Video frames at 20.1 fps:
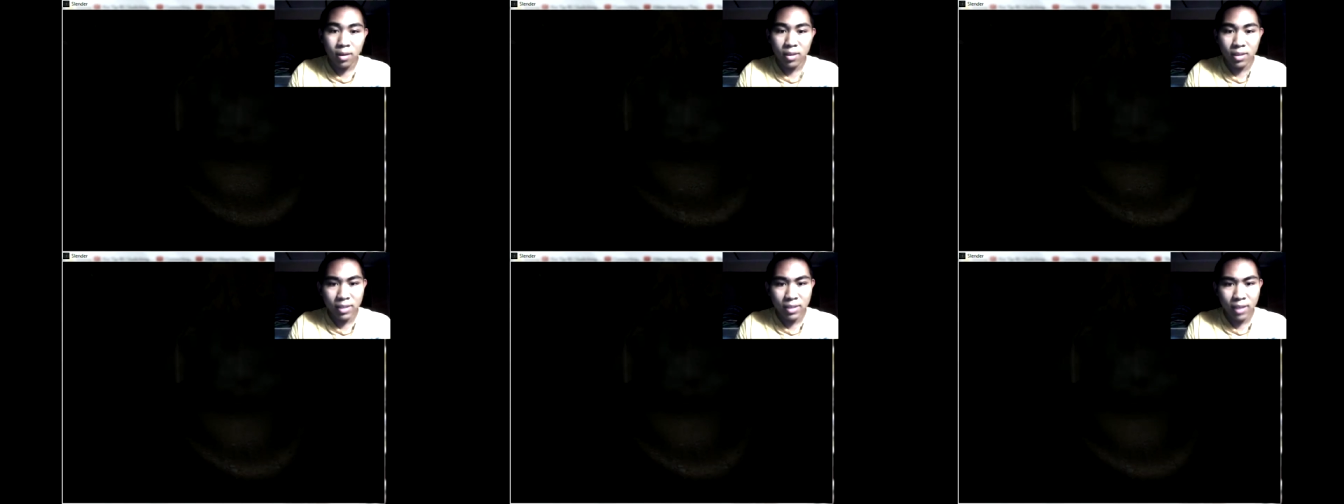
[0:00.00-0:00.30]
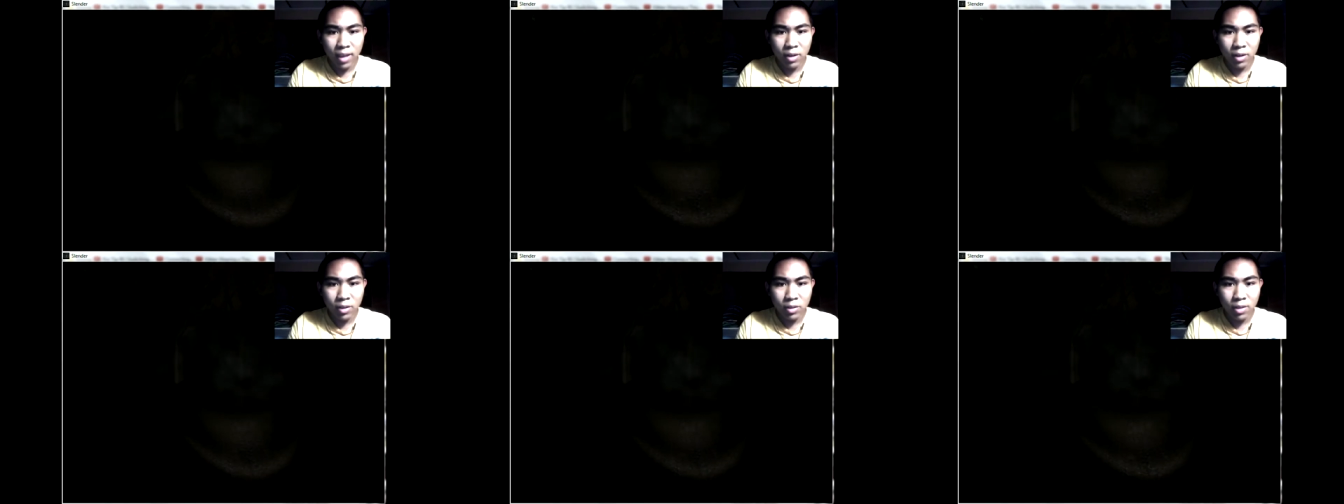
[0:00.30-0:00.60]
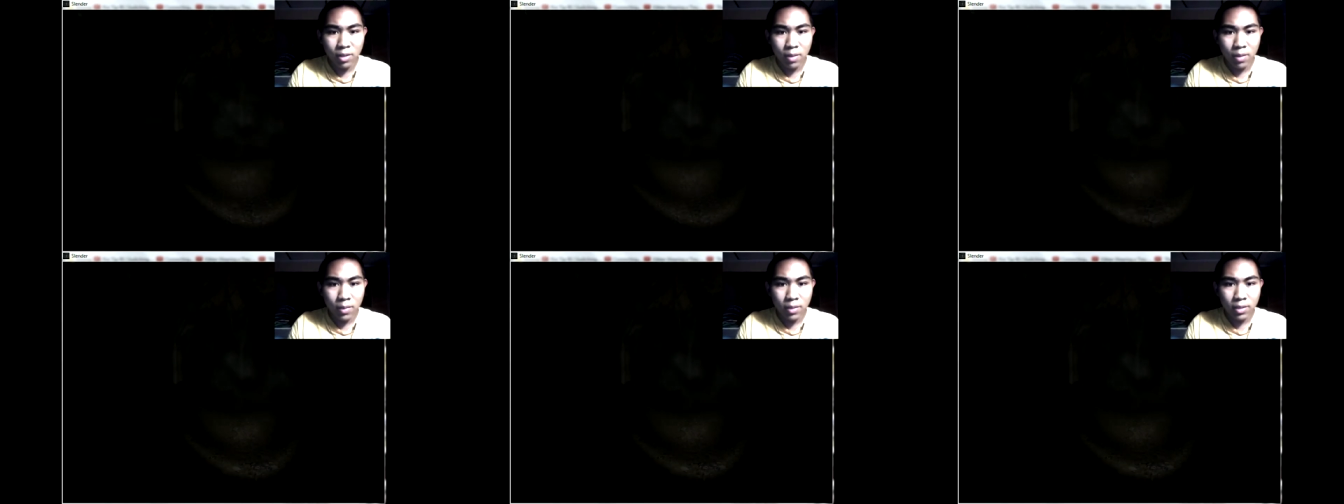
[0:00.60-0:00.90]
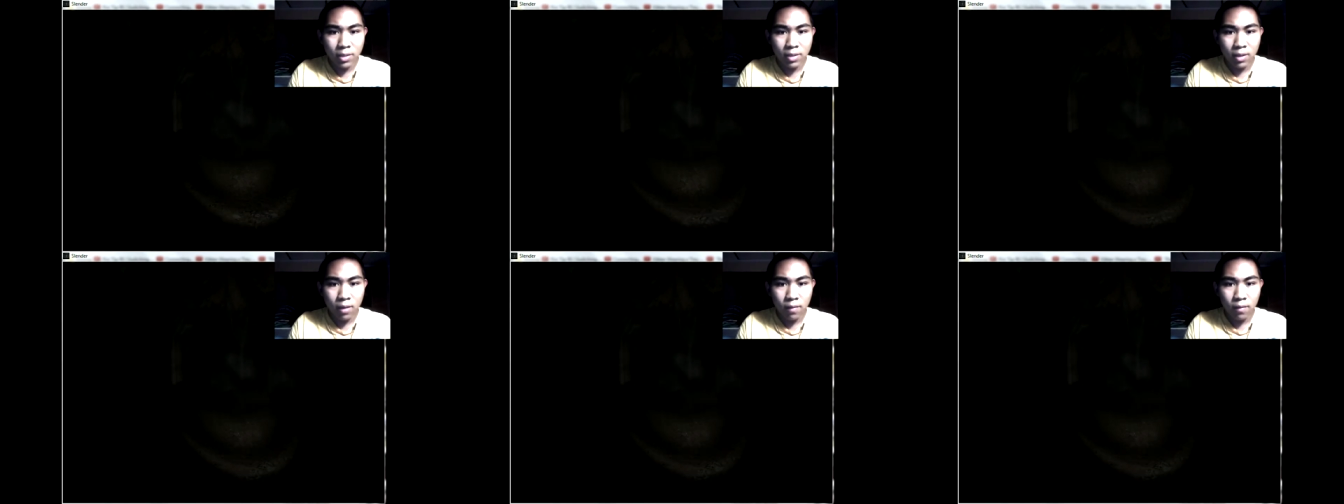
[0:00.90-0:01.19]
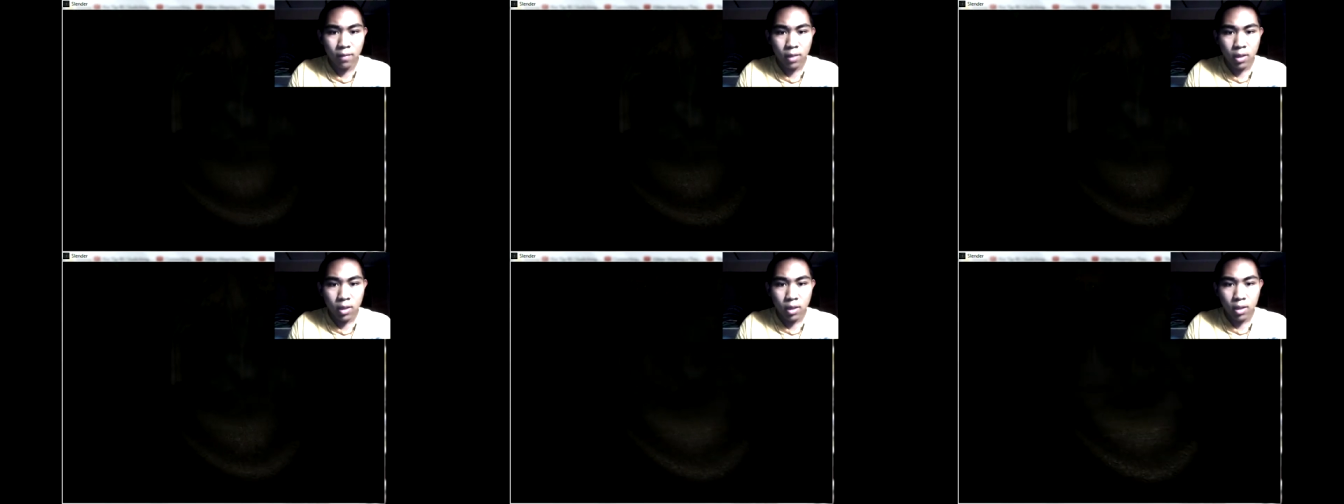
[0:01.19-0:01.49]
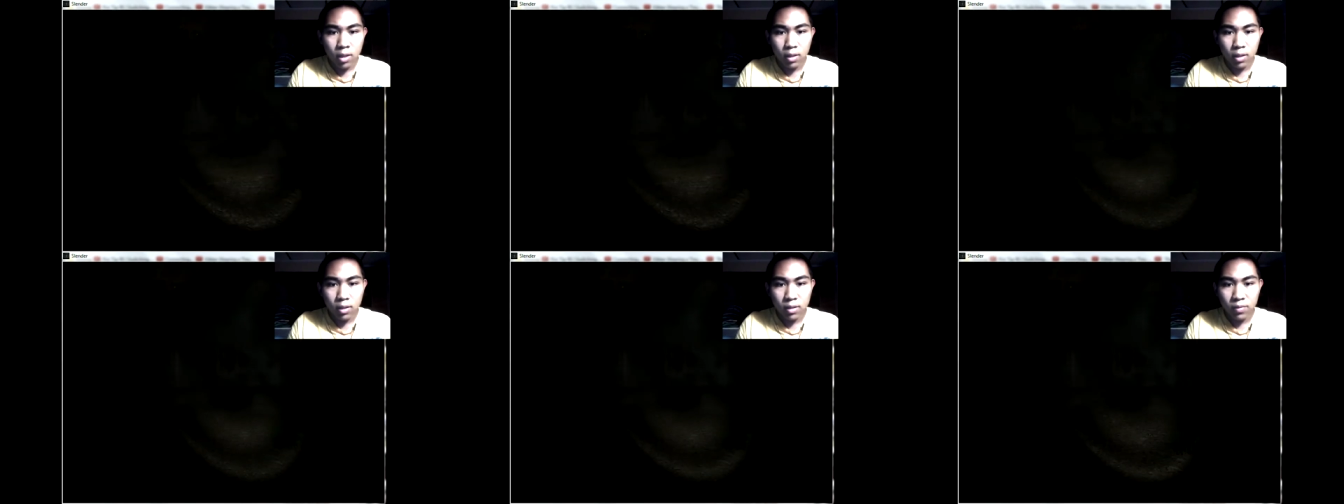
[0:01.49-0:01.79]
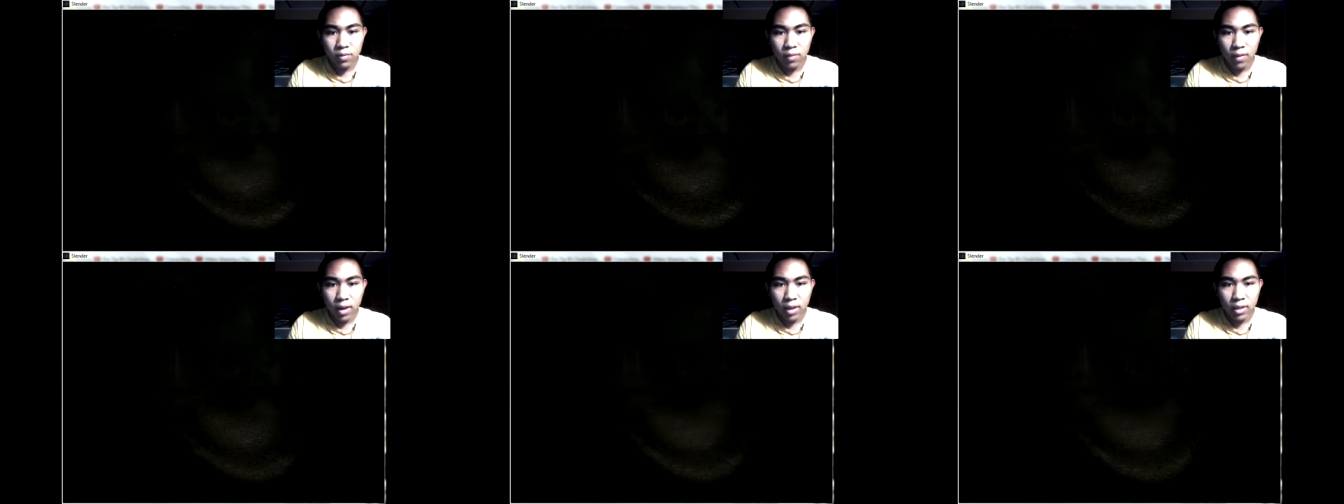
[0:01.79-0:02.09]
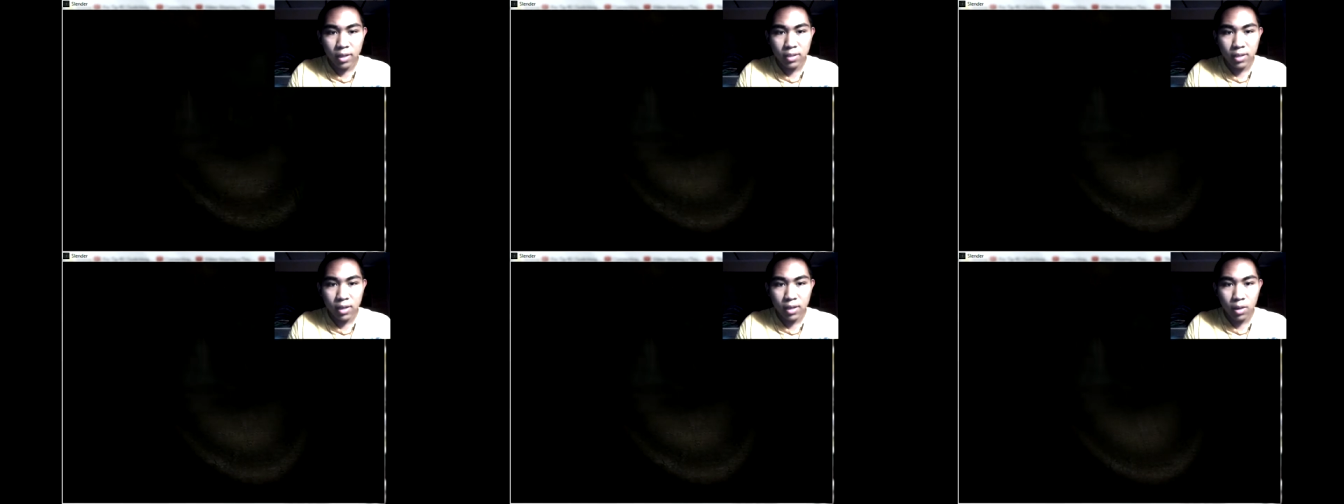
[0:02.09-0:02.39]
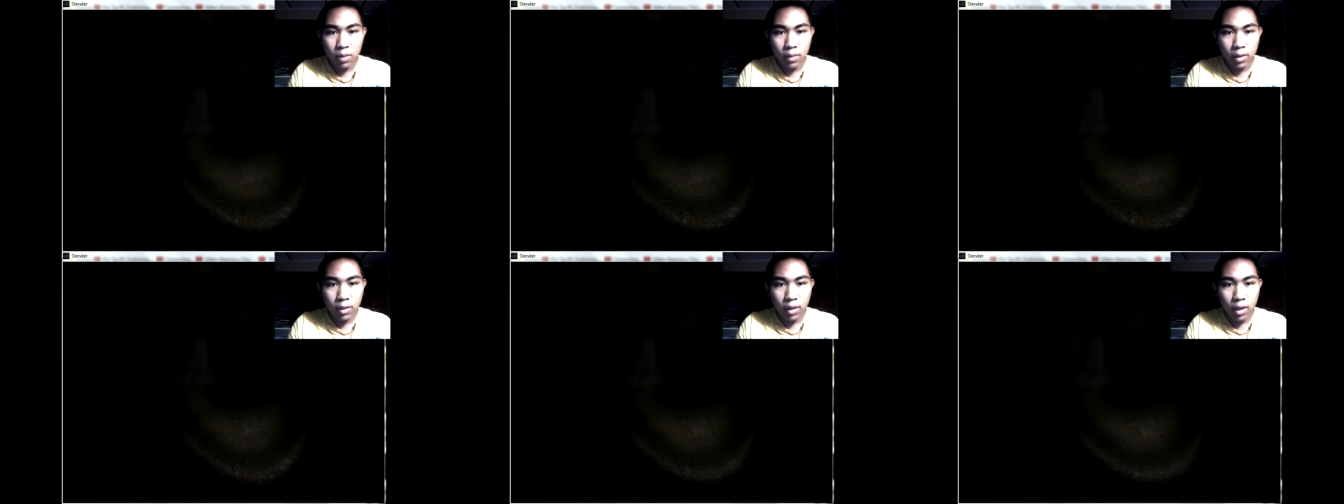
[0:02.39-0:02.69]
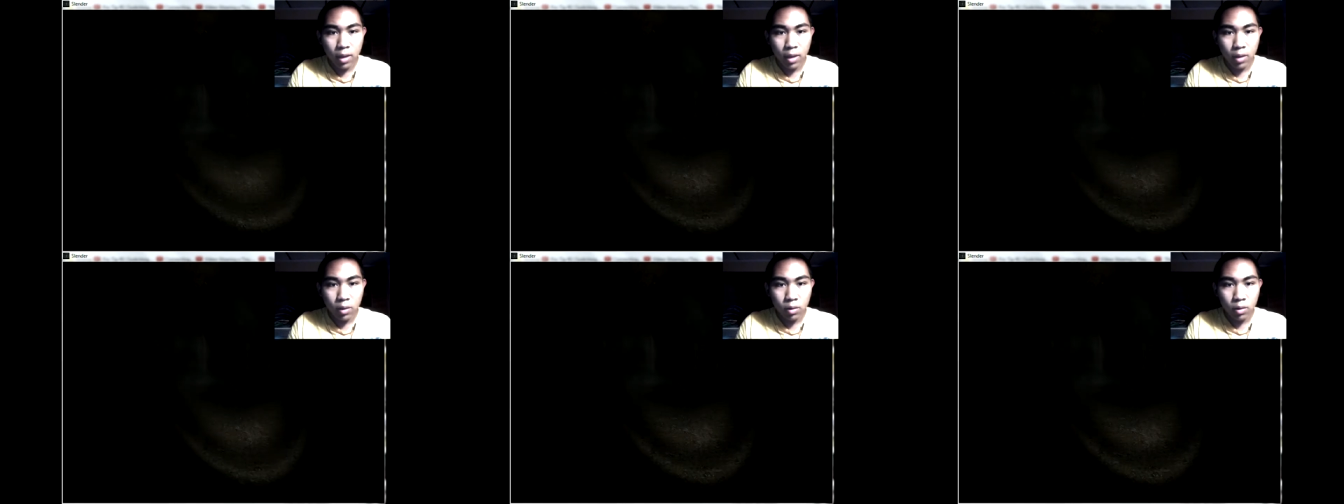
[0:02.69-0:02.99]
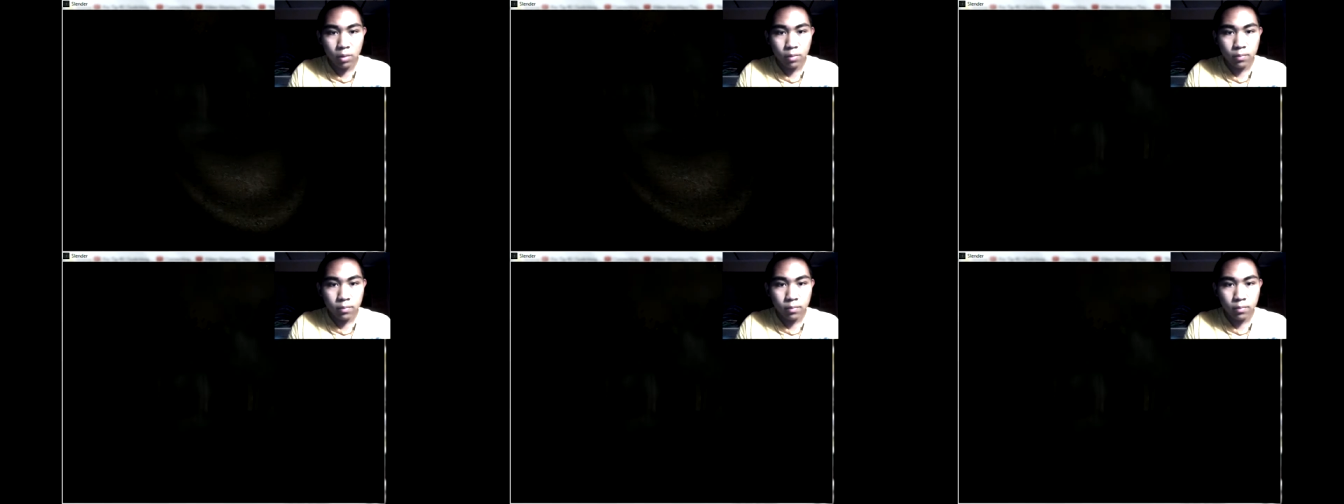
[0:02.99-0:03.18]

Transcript: As I understand myself. This fog isn't helping either.